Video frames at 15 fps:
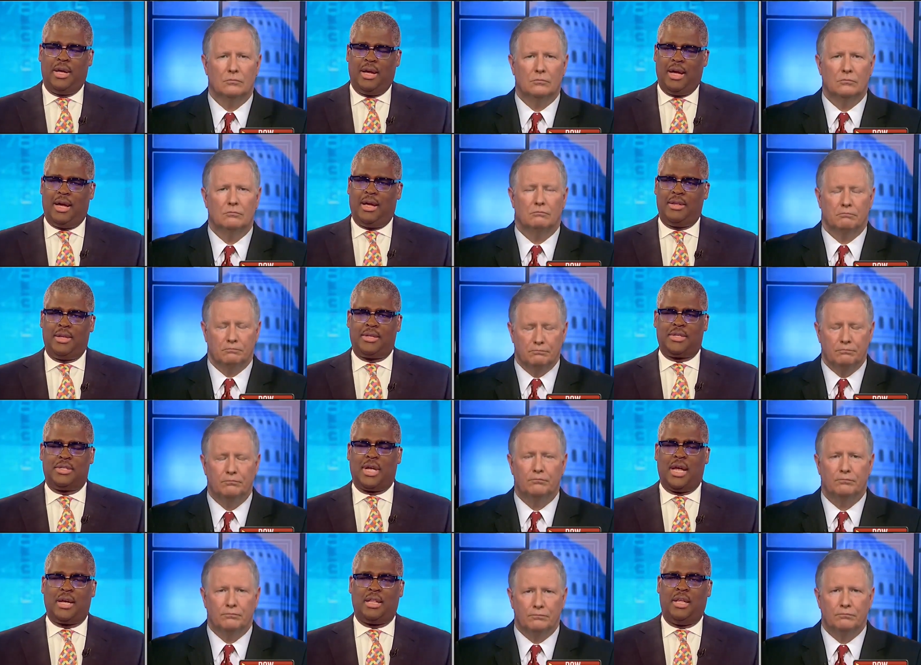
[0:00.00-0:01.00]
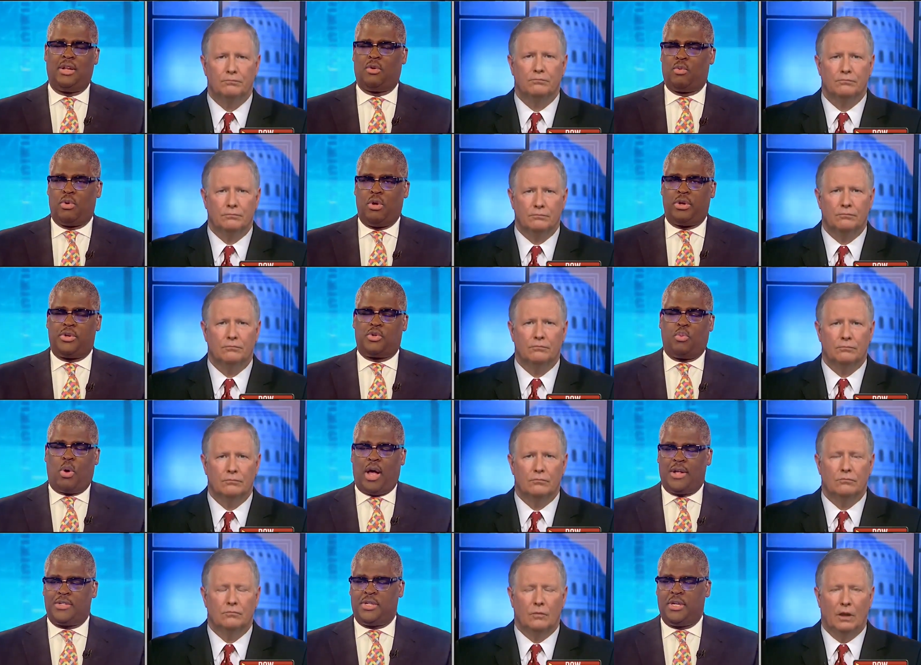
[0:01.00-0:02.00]
Speaker 1: uh, this is ugly. The world is
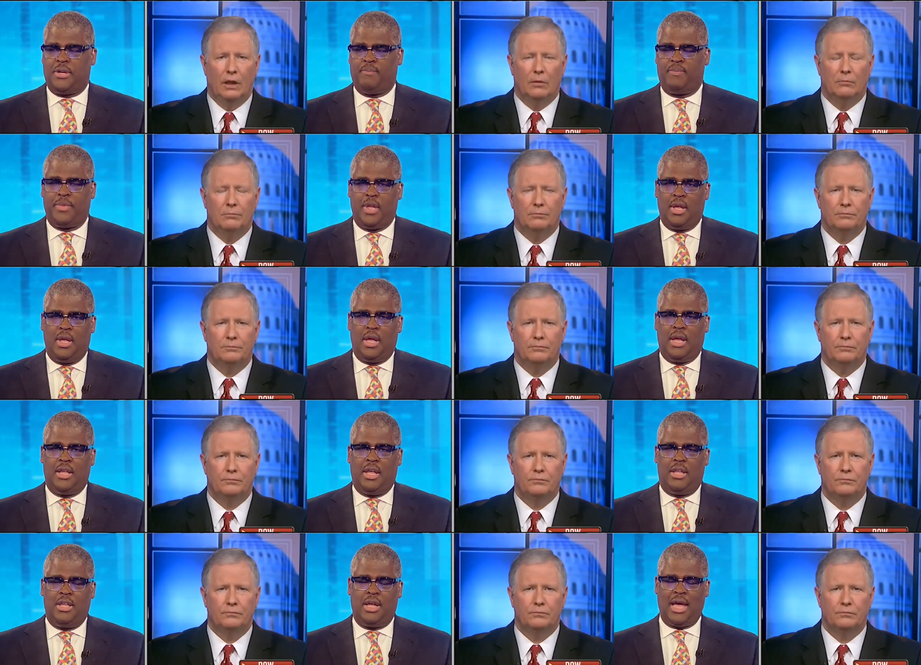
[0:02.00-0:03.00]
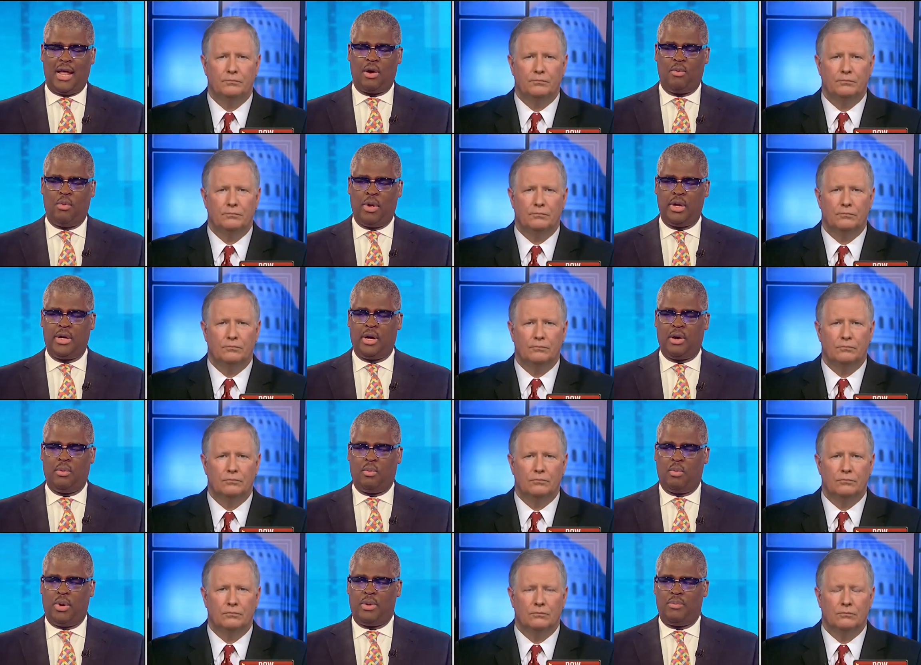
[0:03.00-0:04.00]
watching. And, and, you got to wonder
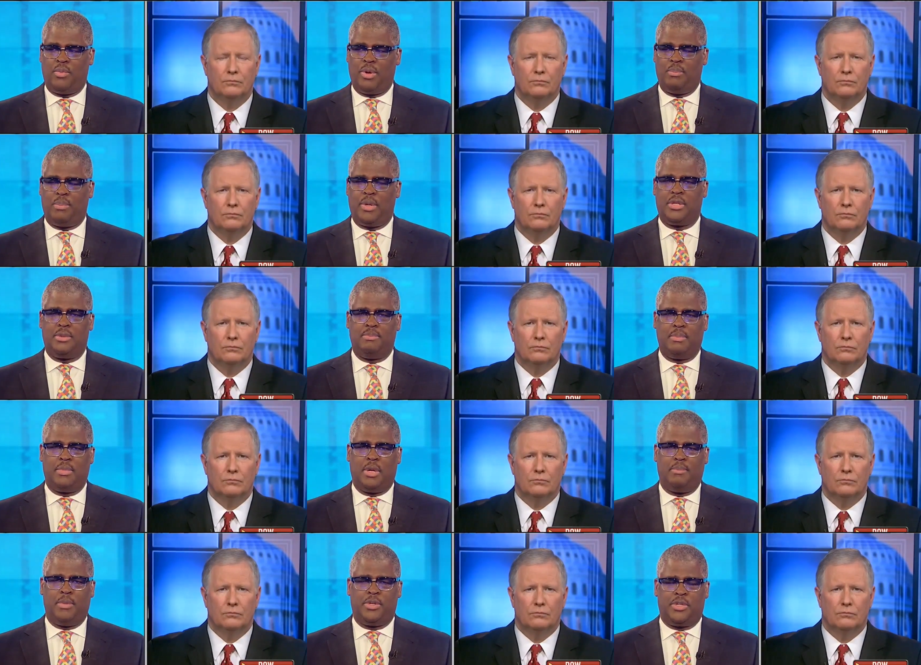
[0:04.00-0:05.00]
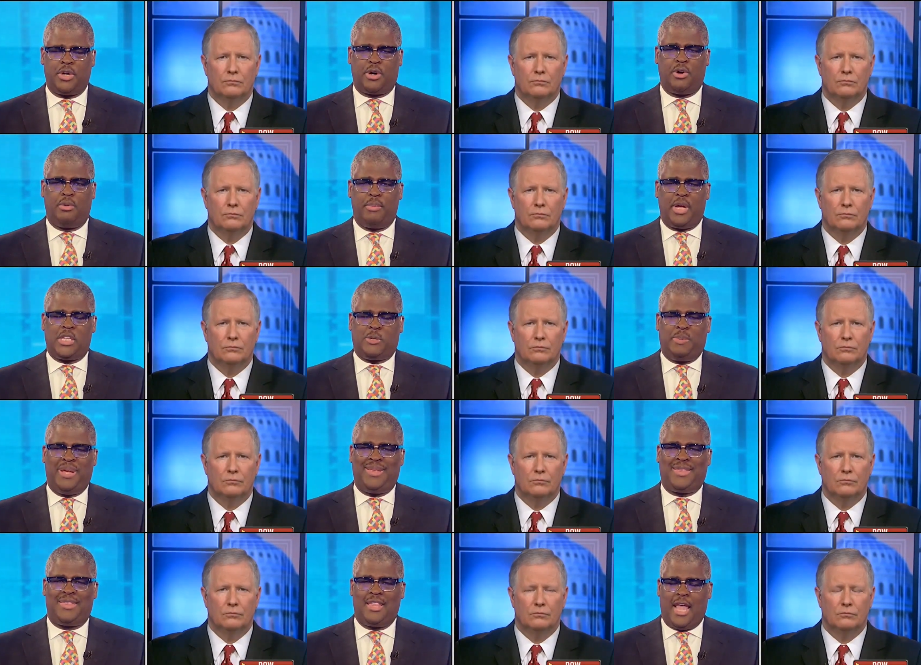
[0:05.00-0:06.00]
what, what Maduro must
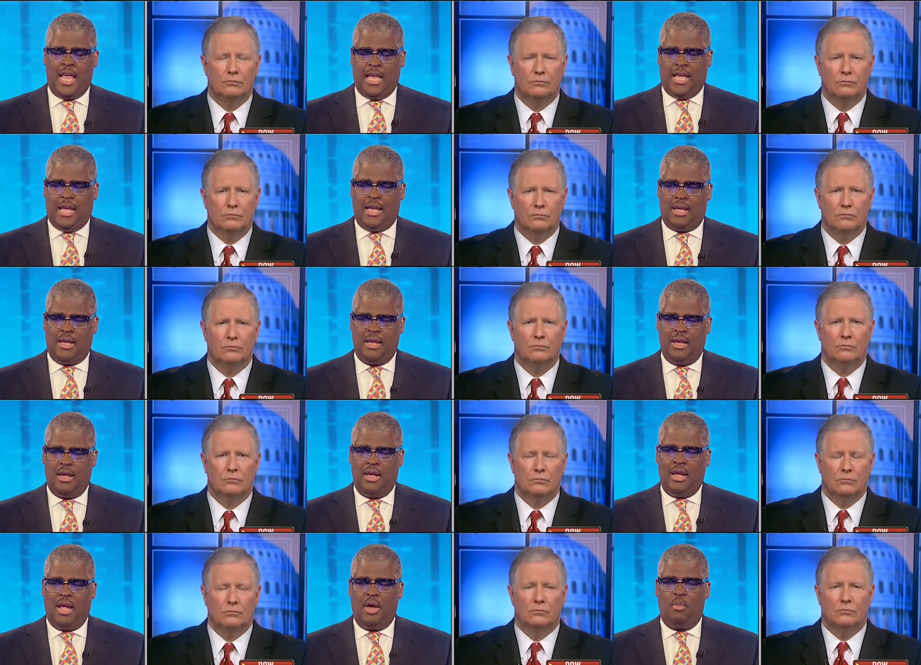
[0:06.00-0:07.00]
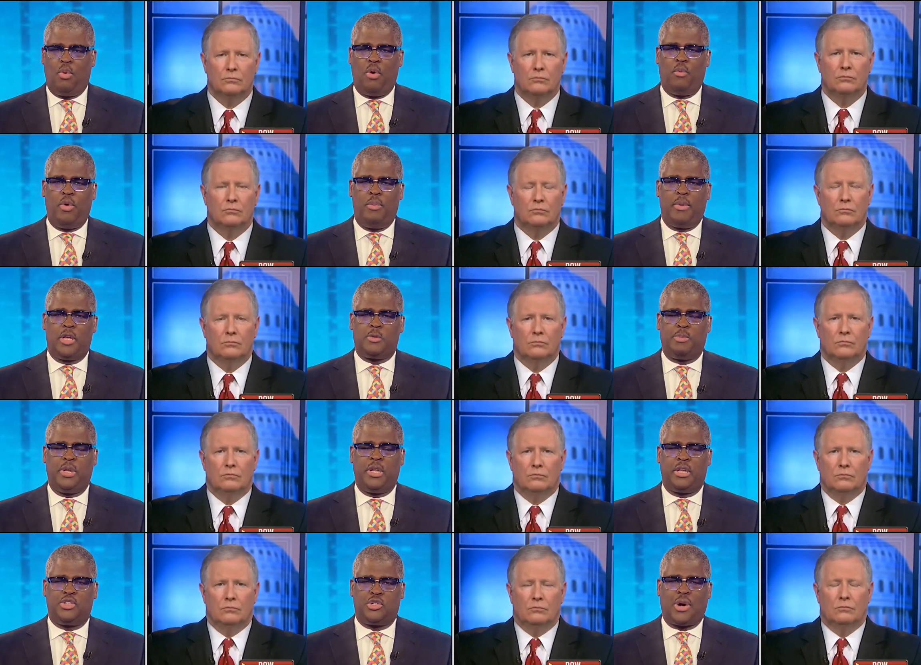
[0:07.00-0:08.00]
be thinking and what we must be
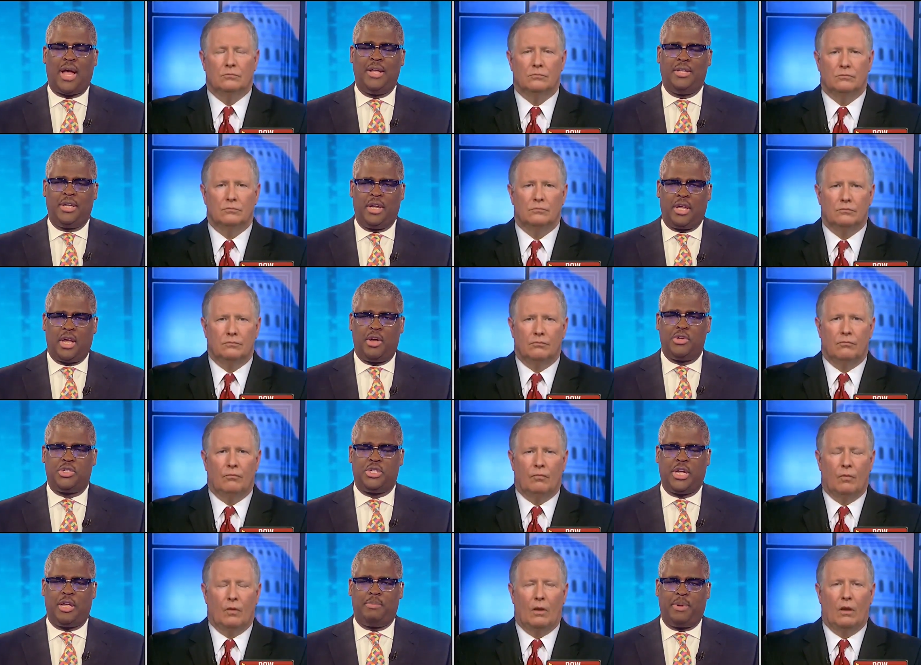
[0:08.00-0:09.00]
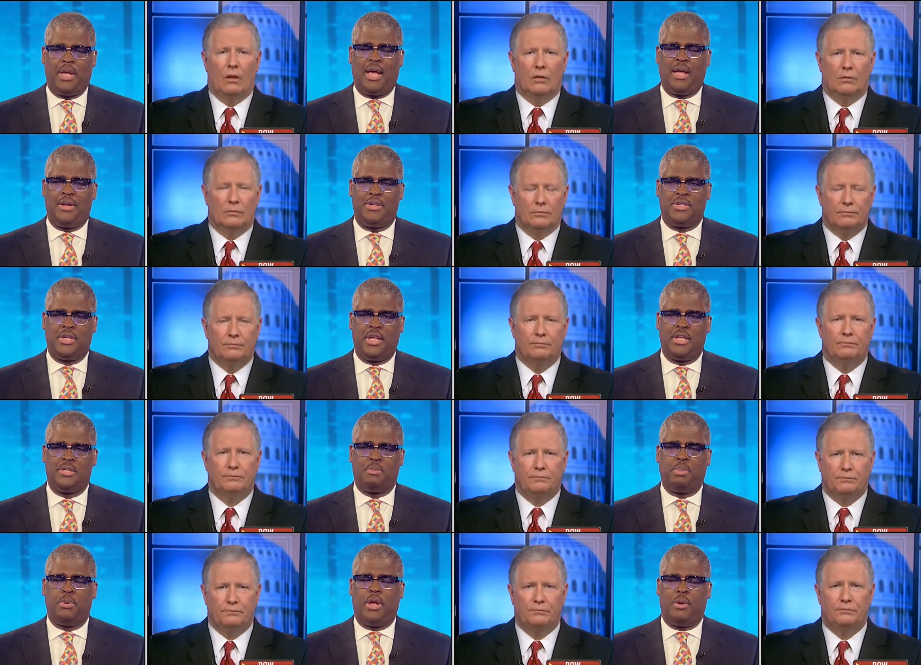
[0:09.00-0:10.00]
trying to negotiate behind the
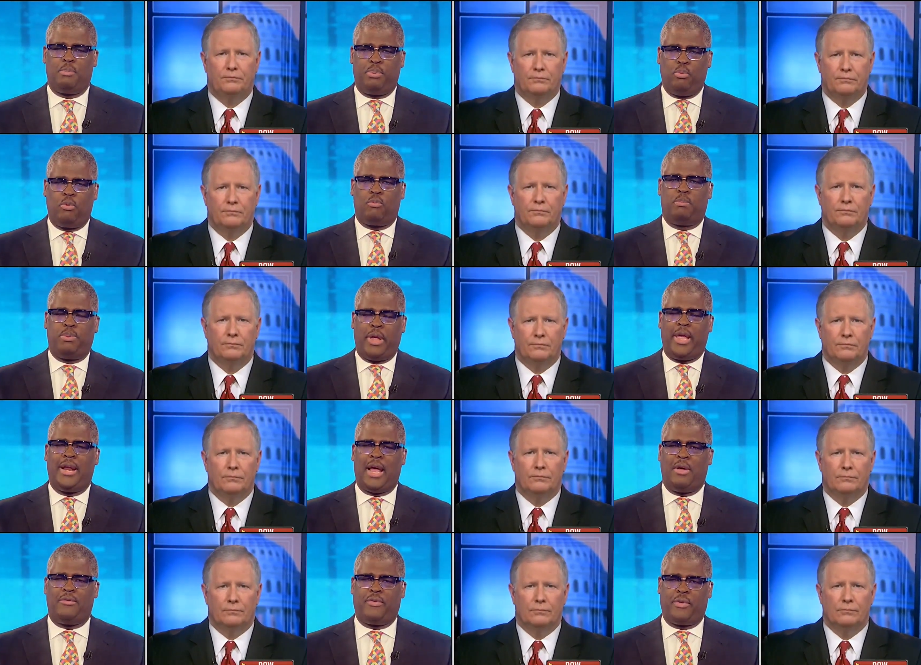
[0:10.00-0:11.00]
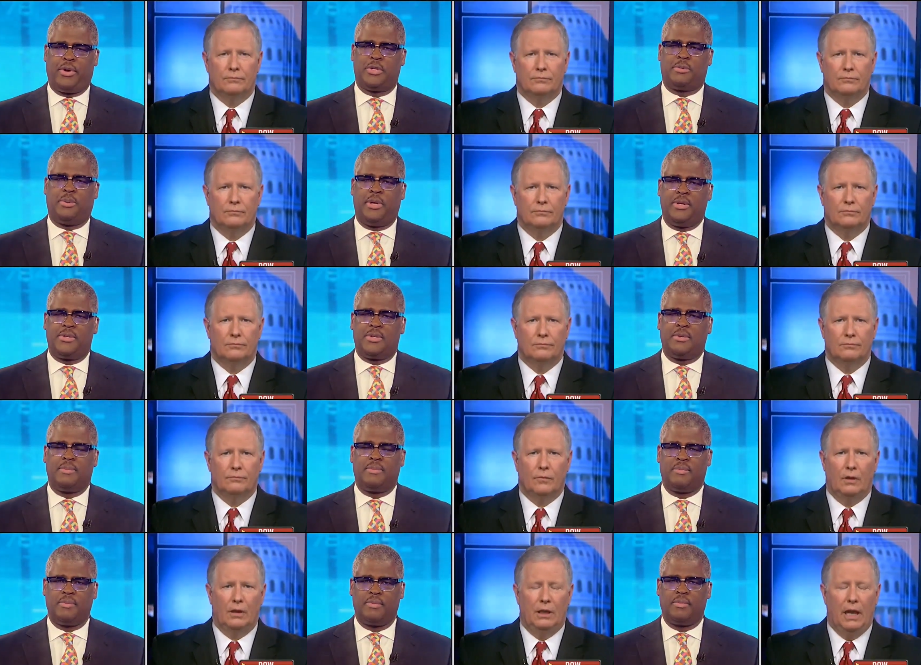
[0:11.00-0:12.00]
scenes. Uh, play it out for us, please.
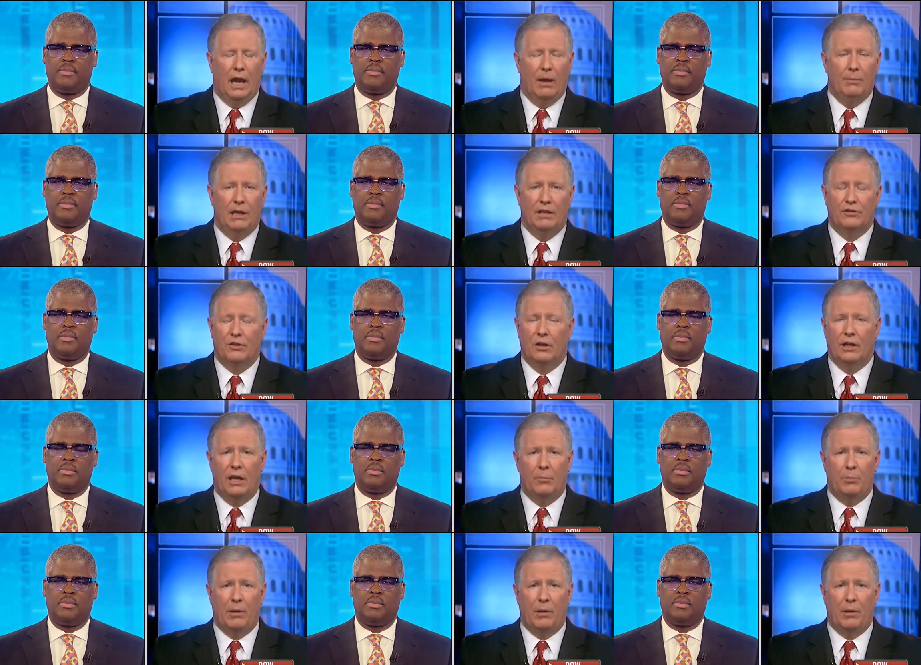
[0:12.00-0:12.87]
Speaker 2: Yeah, I mean, it's going to get